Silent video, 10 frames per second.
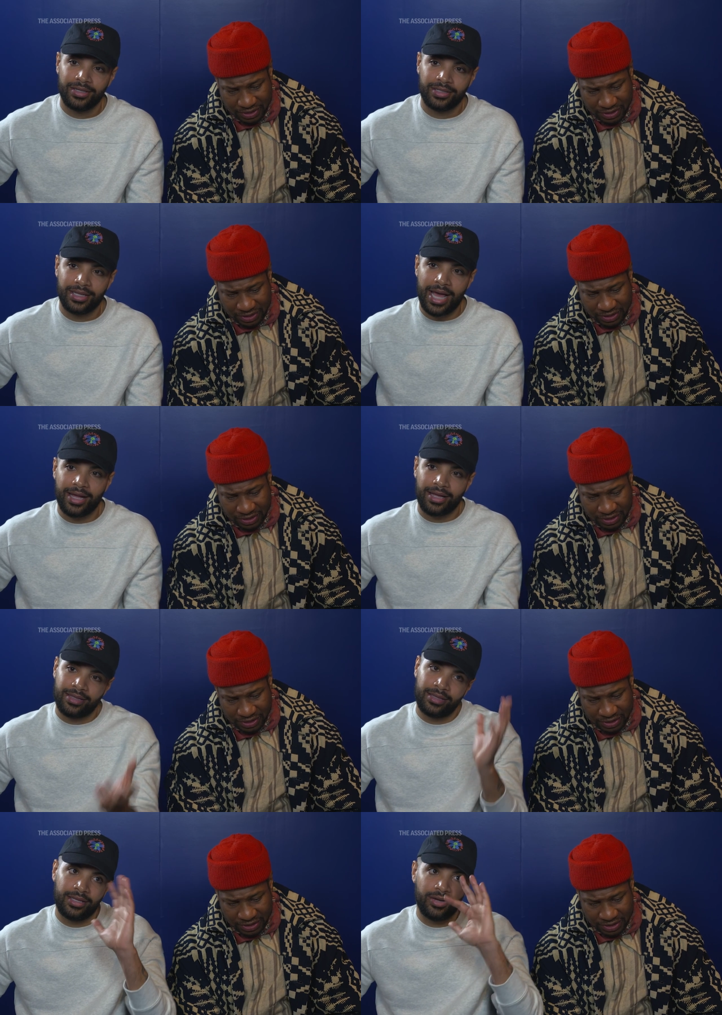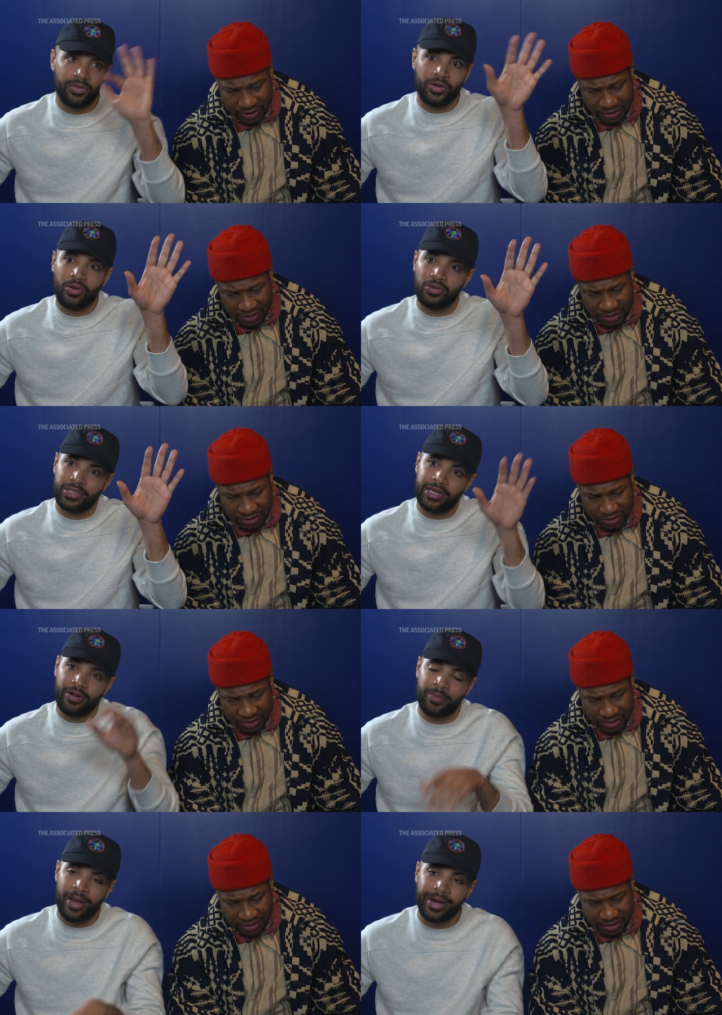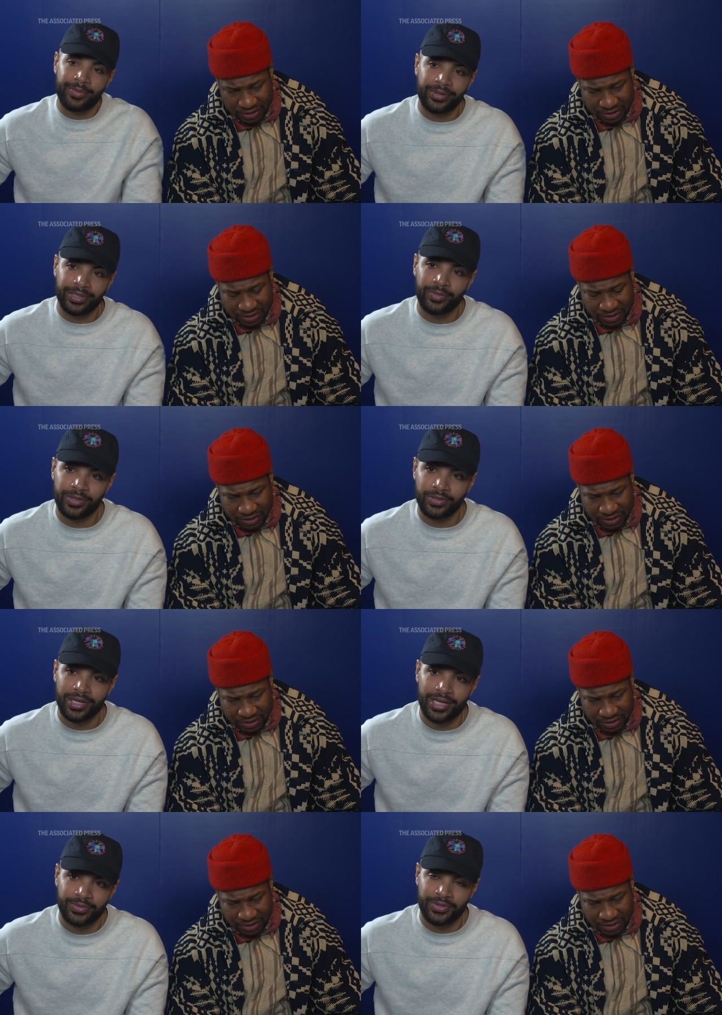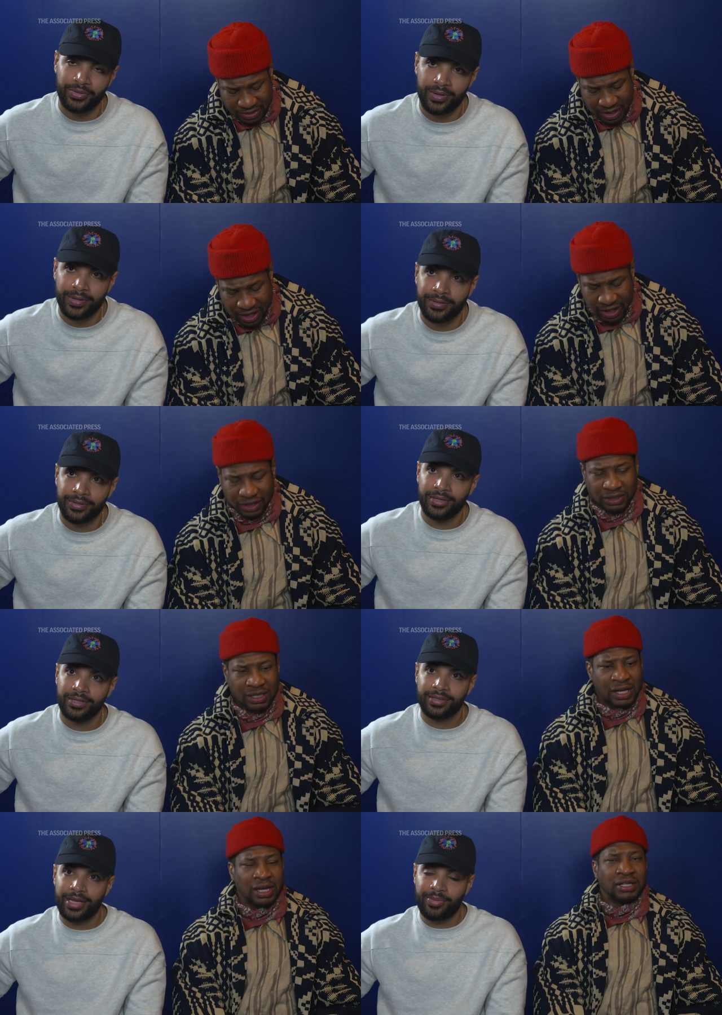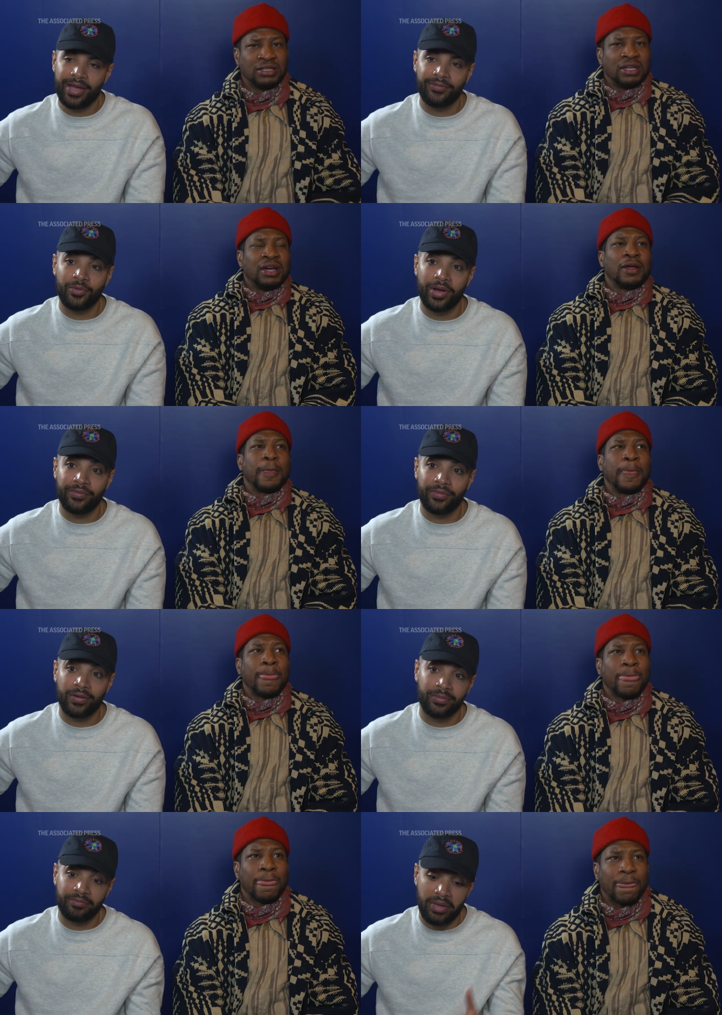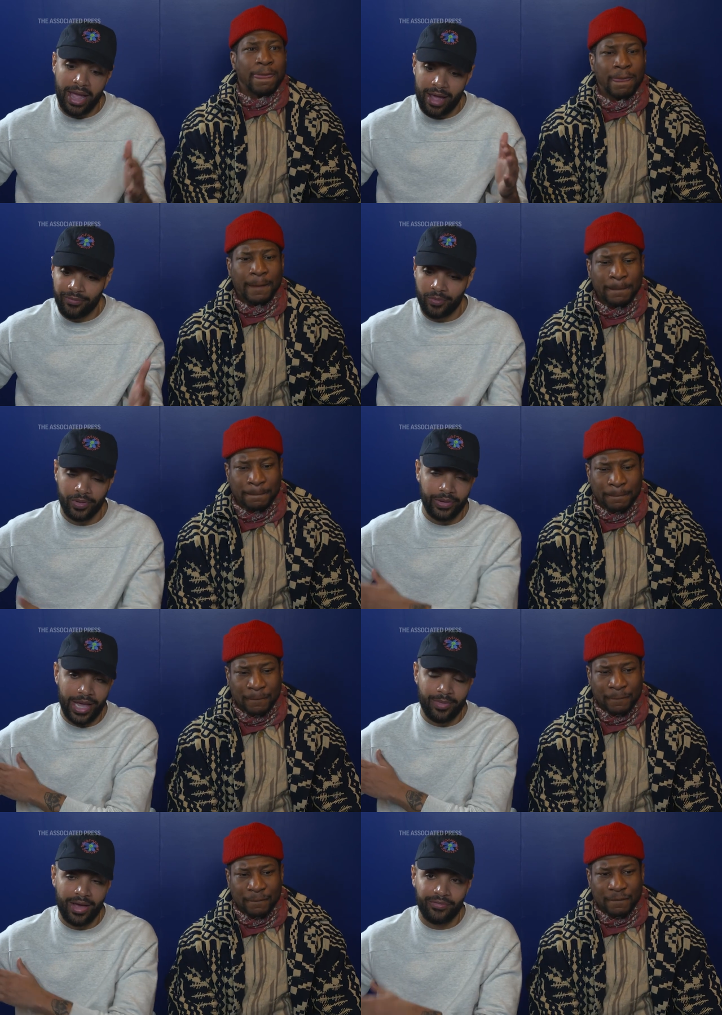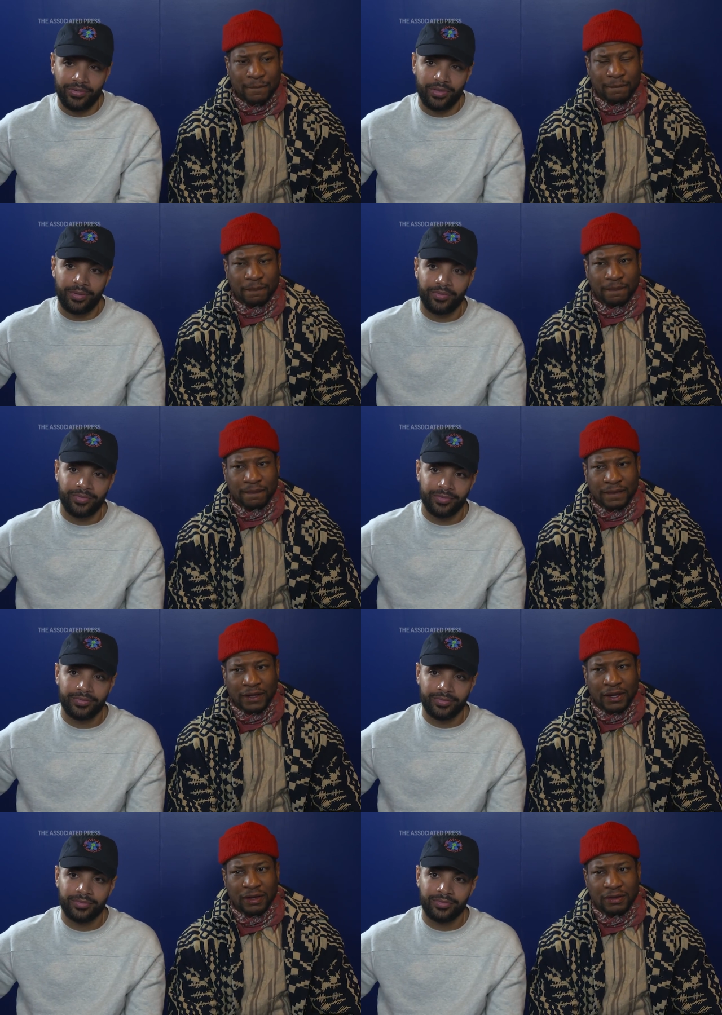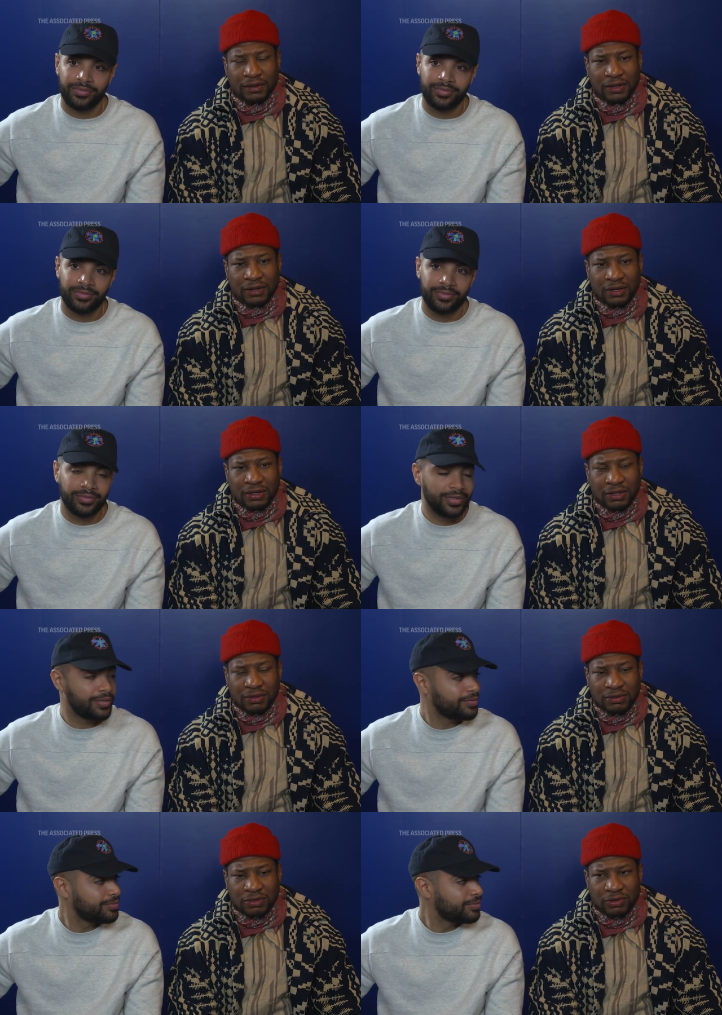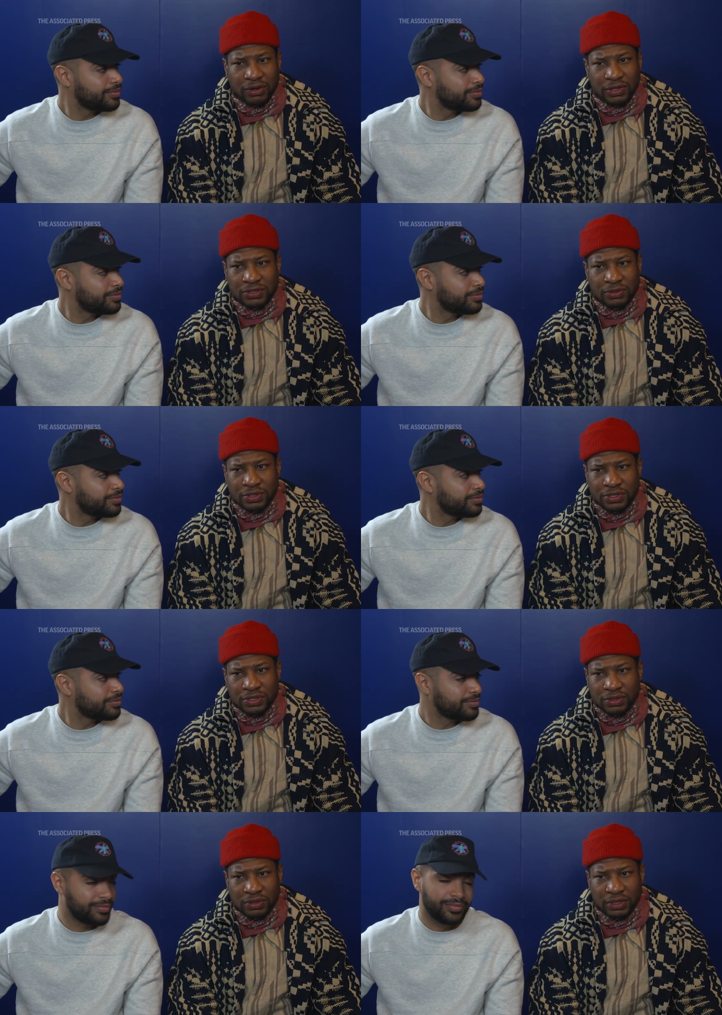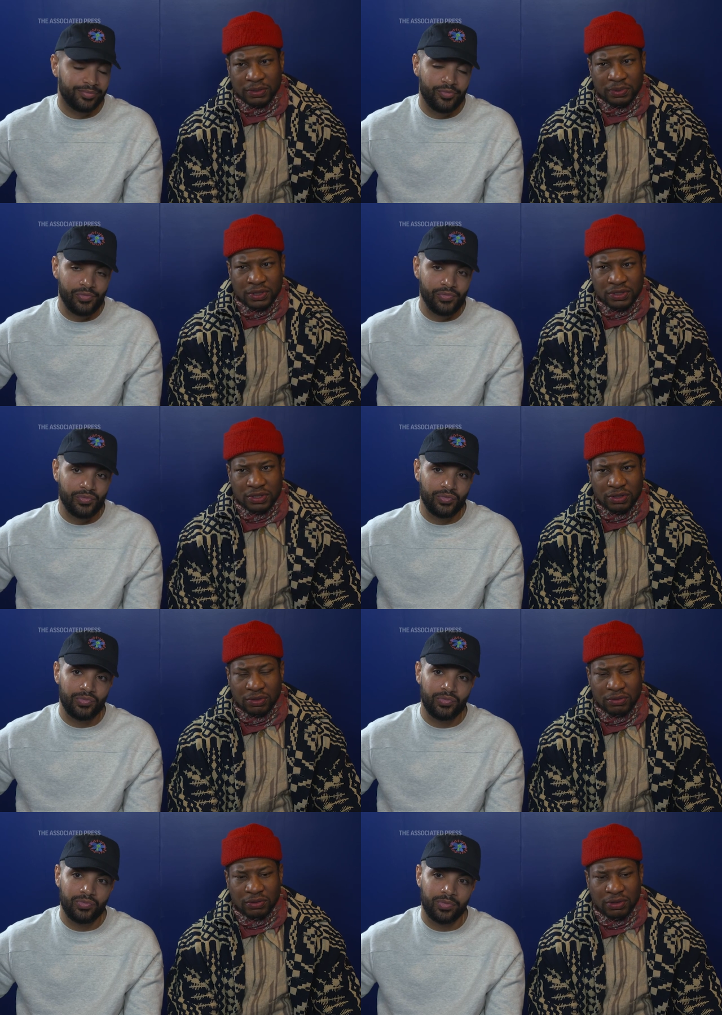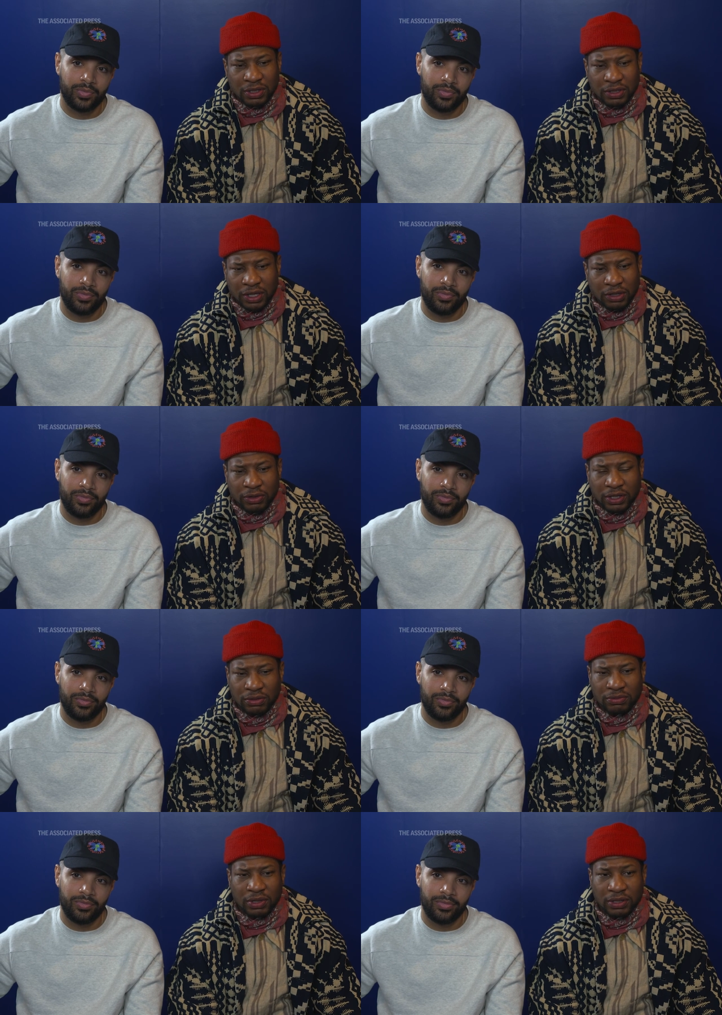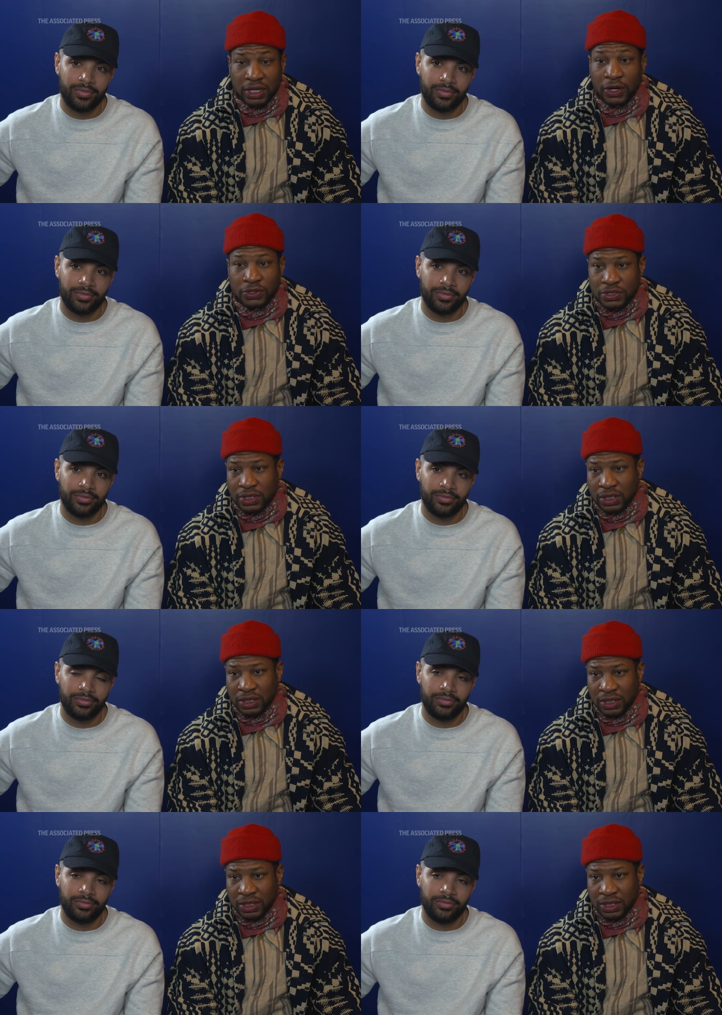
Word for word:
Speaker 1: to that you know the golden era bodybuilding what those guys were doing. Yeah, yeah. They paved yeah. the way for everyone who came
Speaker 2: after them. Yeah. yeah. it's a great resource that piece, you know, and a, and a great uh, character study,